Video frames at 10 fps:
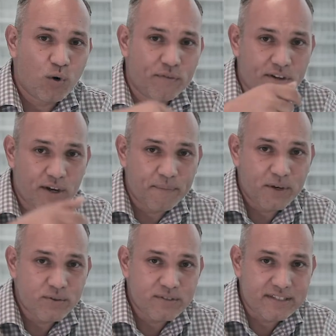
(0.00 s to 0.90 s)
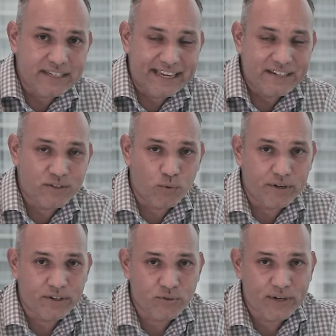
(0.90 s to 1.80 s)
overcome those to get to
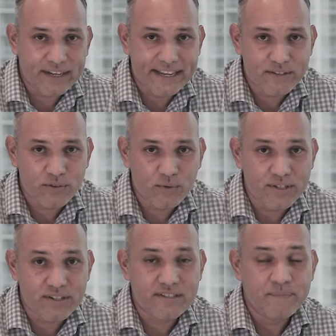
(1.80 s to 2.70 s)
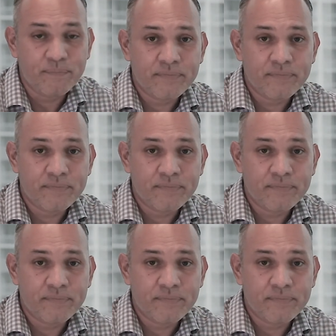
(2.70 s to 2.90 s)
where you're trying to get to, which is,